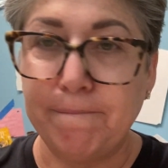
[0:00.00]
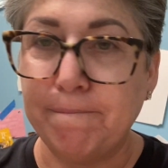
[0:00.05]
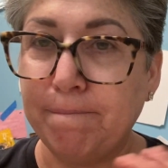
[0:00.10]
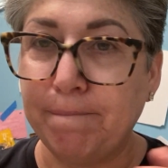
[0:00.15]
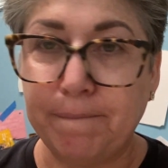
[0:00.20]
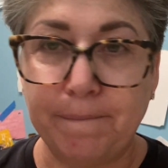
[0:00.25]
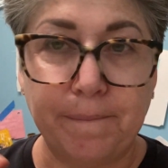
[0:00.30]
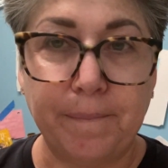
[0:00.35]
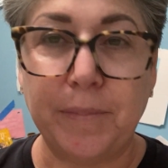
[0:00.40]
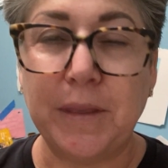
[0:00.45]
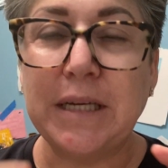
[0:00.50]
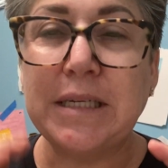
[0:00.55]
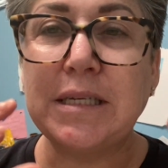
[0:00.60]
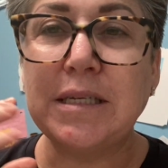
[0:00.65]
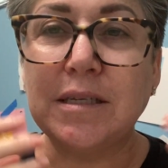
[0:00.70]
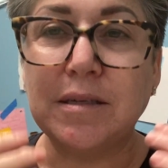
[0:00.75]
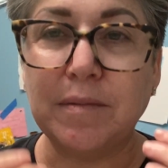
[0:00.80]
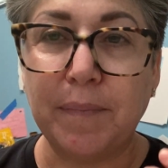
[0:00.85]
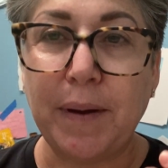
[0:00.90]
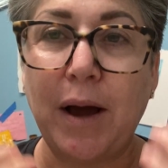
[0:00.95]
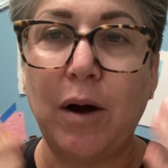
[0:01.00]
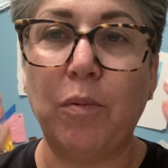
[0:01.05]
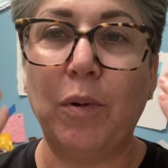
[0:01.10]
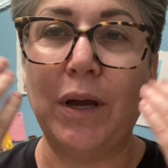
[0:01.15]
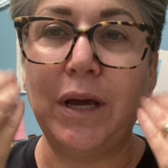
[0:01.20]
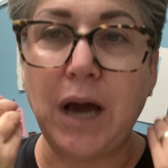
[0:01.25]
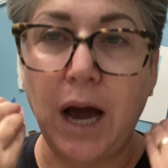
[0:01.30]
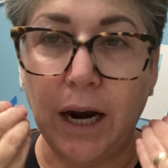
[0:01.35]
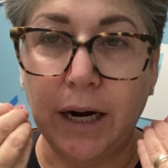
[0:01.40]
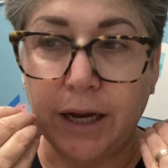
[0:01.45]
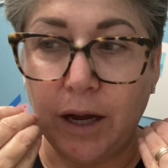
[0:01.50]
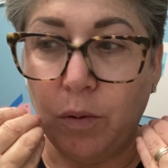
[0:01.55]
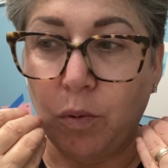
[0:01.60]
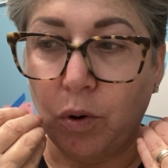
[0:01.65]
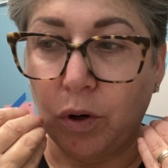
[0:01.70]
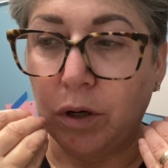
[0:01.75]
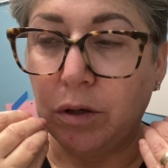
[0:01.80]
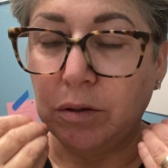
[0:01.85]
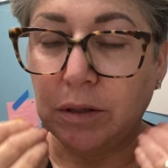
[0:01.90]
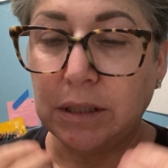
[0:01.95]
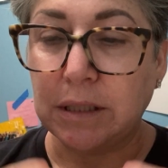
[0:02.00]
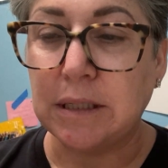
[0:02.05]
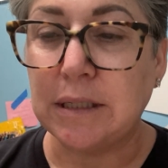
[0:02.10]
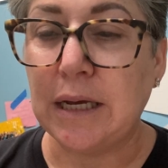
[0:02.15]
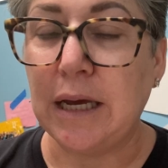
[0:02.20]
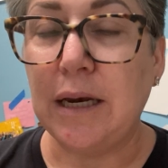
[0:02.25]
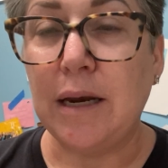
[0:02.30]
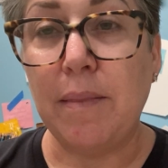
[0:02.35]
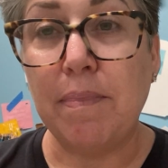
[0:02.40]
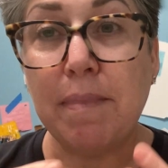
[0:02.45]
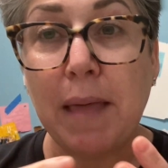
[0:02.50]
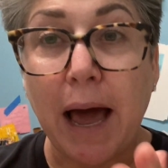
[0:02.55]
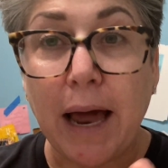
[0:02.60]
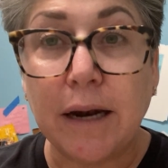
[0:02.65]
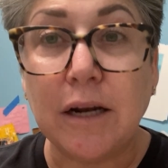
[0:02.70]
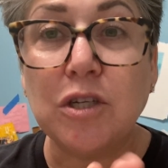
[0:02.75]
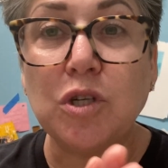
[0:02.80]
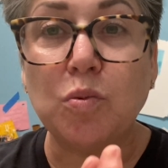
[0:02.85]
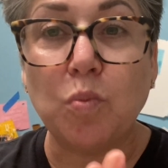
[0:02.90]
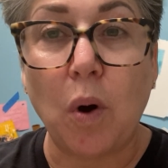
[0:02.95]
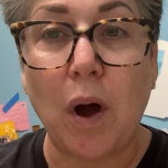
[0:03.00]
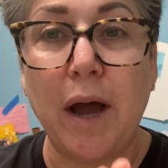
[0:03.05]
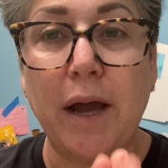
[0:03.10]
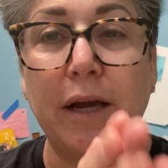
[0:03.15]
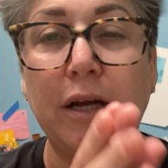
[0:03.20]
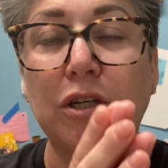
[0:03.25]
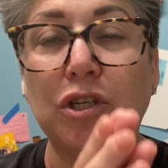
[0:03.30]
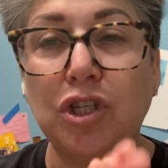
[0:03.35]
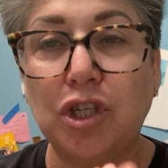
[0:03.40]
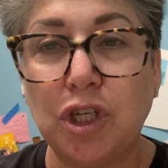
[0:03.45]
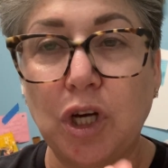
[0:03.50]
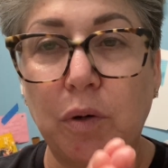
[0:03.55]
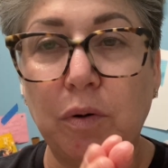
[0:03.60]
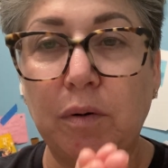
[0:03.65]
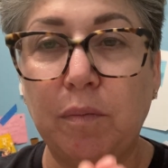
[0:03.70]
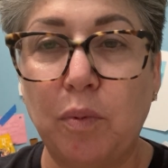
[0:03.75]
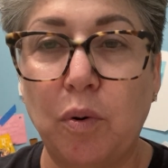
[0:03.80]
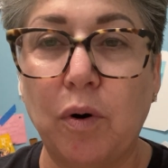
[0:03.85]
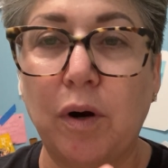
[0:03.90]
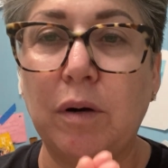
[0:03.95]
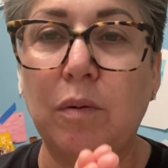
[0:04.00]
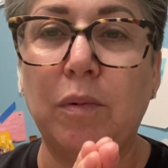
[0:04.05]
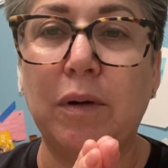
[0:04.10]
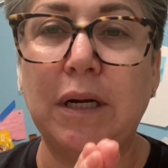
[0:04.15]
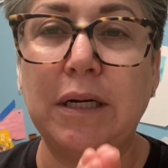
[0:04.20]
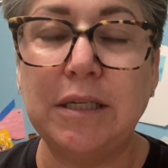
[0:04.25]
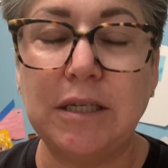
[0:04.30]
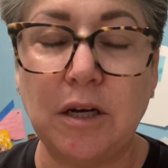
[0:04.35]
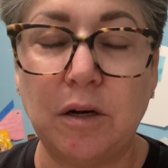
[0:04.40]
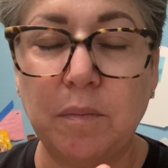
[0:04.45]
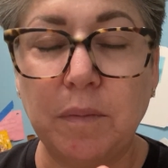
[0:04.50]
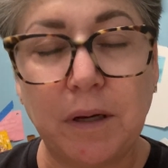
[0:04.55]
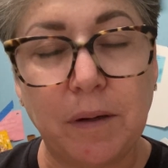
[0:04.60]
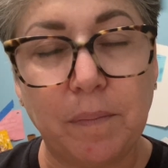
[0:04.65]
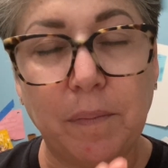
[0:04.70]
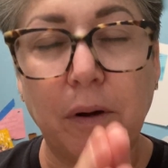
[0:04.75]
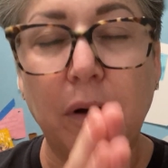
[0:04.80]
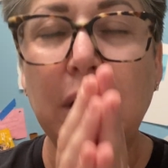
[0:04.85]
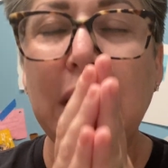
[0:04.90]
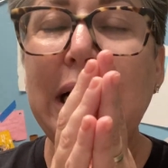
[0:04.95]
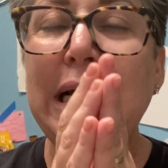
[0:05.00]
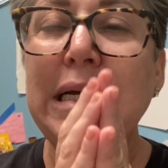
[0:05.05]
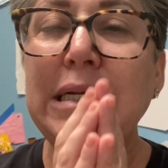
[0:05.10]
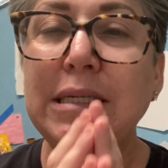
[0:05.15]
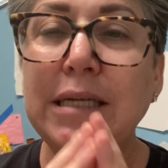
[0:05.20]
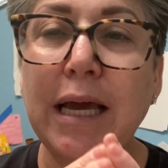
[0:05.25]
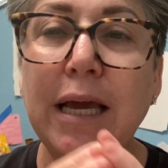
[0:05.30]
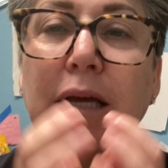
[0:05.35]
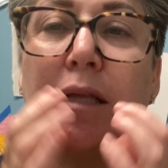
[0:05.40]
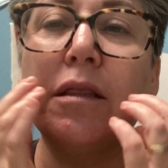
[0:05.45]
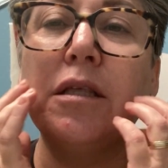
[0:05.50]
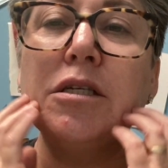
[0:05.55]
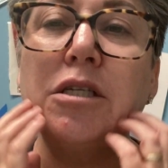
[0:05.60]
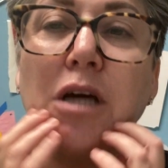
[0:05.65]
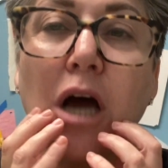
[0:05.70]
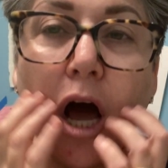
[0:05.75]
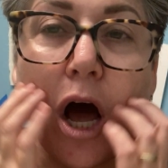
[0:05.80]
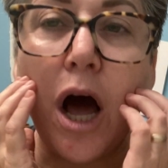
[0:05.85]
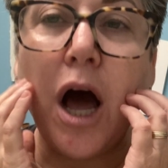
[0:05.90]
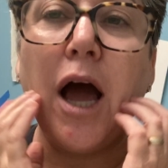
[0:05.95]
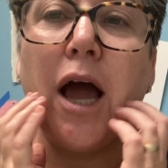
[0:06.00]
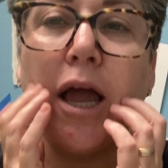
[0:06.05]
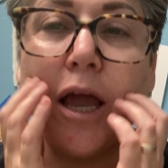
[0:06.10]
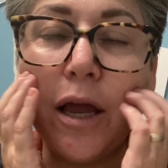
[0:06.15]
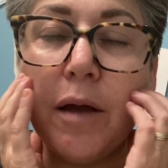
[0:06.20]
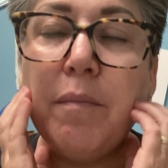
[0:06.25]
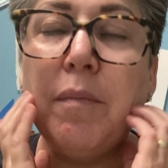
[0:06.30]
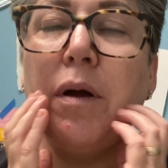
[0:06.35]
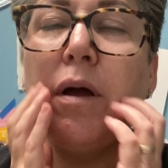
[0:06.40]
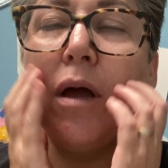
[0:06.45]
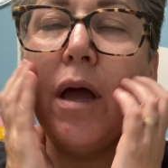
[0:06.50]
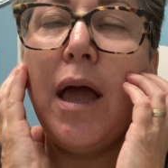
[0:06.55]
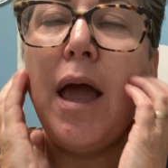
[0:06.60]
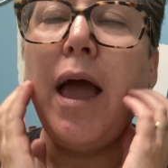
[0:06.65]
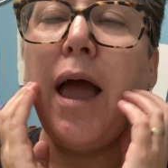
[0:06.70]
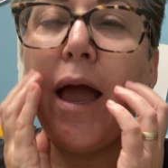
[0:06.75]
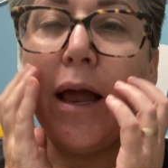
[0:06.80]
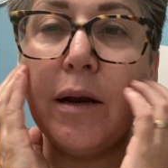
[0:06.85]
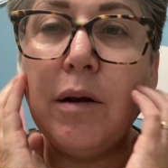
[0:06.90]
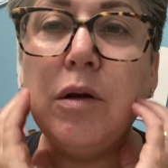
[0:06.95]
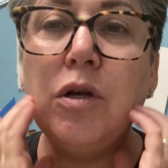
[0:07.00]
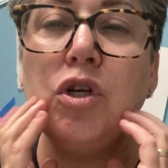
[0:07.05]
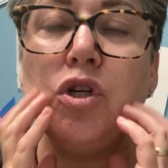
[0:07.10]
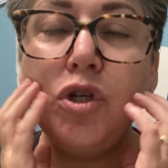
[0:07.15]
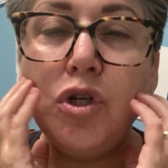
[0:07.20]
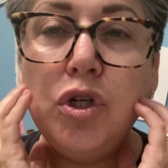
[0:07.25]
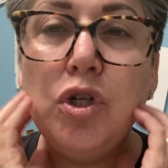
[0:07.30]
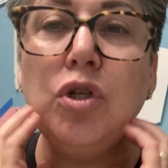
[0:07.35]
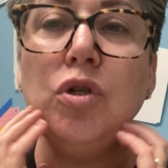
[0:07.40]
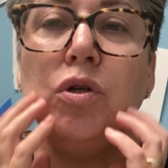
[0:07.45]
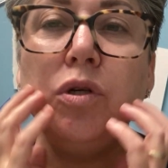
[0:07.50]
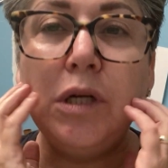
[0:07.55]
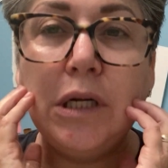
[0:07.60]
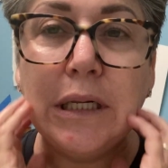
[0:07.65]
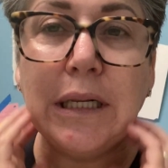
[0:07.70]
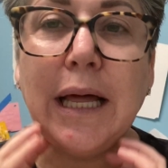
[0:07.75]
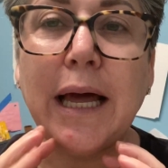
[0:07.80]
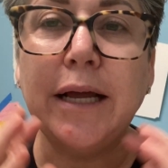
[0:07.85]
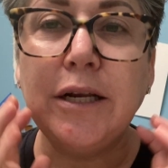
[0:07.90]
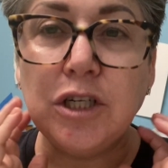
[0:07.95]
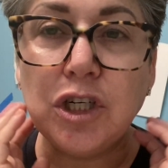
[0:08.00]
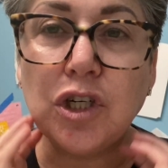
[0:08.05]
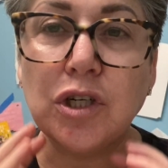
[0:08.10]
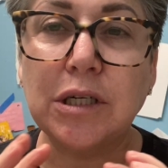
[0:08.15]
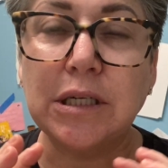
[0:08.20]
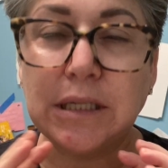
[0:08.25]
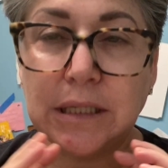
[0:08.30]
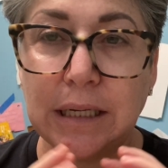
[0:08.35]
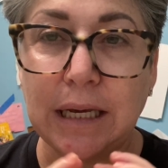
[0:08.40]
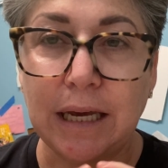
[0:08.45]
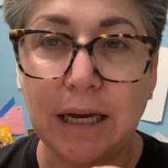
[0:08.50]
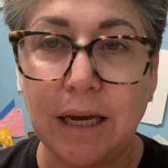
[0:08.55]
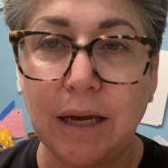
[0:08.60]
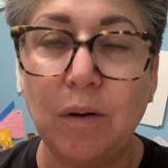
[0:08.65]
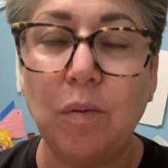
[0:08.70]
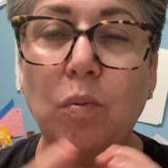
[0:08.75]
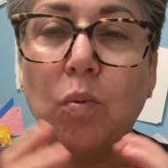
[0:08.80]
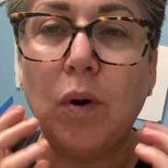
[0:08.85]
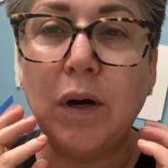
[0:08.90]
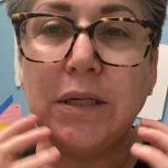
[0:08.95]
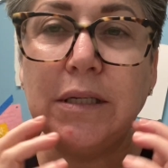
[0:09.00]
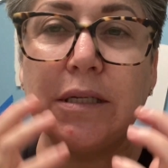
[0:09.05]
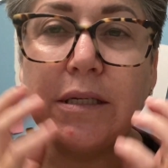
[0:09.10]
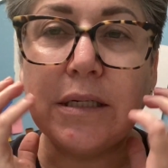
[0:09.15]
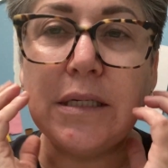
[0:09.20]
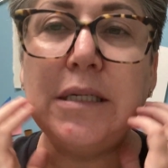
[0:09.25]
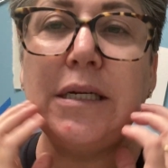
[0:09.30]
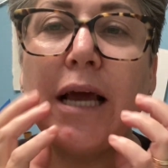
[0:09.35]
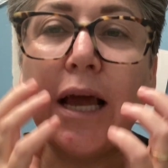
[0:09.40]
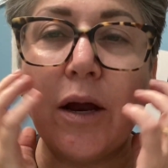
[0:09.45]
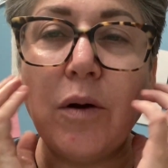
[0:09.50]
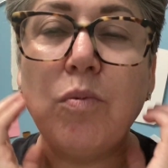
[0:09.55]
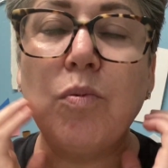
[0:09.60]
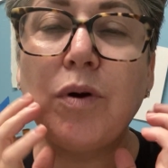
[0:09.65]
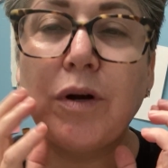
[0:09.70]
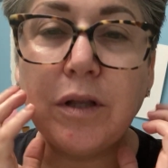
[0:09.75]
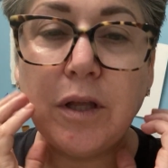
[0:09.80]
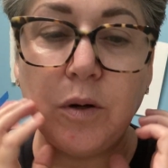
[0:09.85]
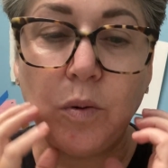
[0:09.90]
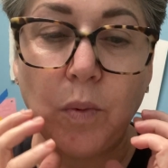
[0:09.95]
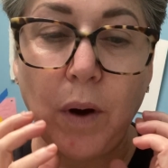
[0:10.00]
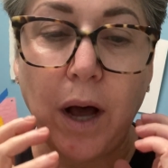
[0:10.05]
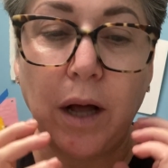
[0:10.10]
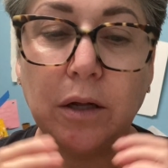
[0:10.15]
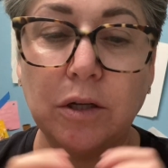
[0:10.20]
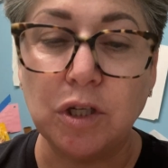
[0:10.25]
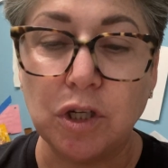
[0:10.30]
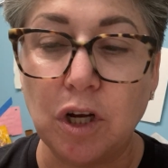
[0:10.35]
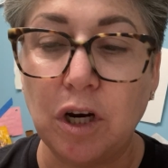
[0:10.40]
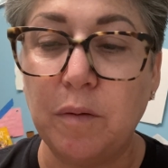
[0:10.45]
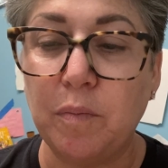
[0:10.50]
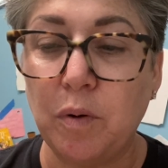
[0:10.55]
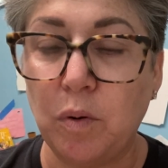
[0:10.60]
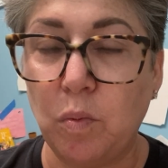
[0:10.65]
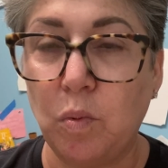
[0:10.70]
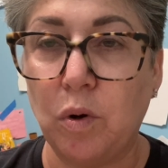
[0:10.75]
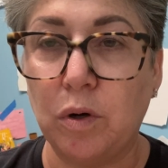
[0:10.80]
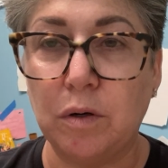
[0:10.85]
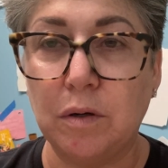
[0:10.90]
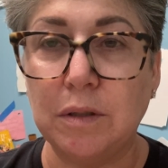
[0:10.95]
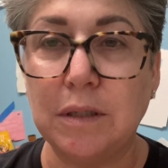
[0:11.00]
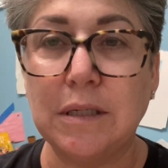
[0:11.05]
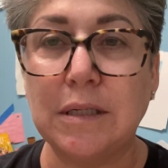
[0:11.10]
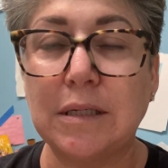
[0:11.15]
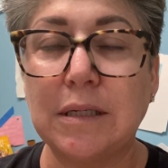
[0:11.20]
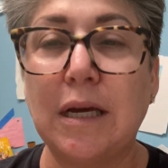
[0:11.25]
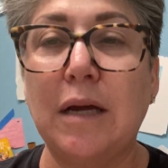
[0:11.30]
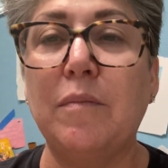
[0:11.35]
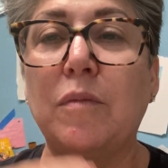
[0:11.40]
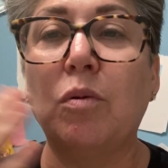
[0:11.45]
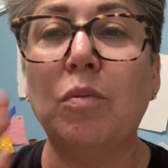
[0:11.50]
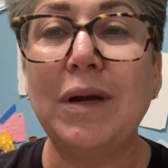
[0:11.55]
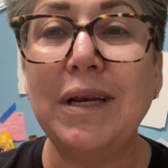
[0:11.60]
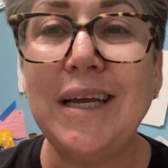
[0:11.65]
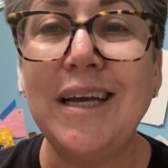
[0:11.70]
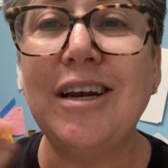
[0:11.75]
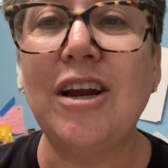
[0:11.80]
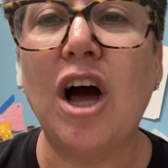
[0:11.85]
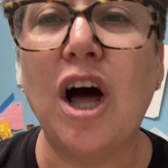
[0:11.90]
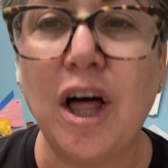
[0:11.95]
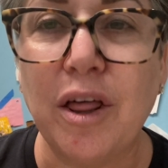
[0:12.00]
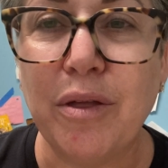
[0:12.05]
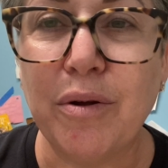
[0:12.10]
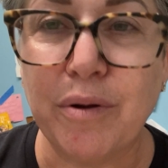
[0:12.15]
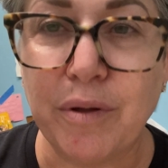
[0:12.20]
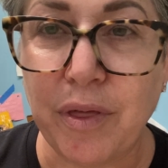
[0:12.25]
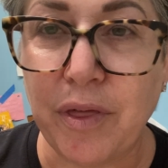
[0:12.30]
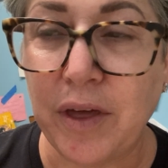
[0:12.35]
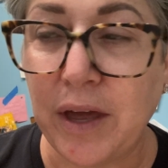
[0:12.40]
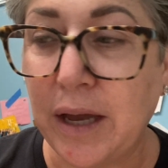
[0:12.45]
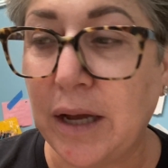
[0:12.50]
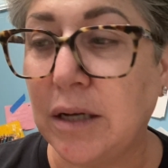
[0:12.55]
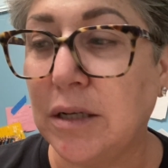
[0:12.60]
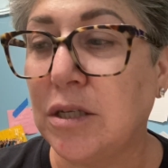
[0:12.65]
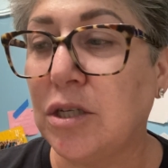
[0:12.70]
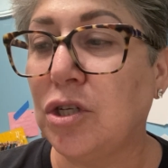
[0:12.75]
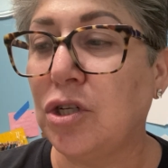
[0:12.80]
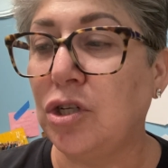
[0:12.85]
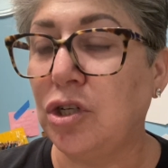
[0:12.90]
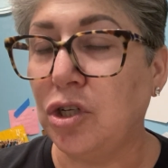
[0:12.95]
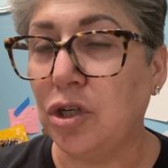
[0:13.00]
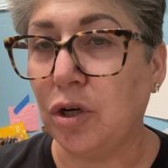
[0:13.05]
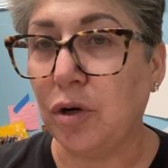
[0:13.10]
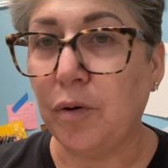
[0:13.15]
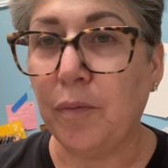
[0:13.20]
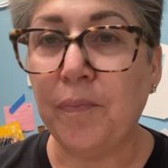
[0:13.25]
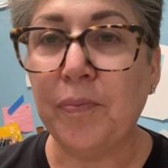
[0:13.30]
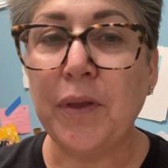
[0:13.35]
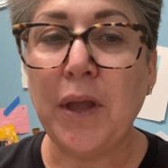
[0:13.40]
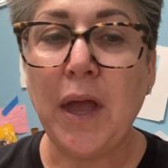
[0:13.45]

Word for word: Mm -mm. This is about, we got to get water in the skin. And that is why it's so important when I tell people, take the time and cleanse your skin once a day really well. It's going to put water in the skin, but we need other things to do.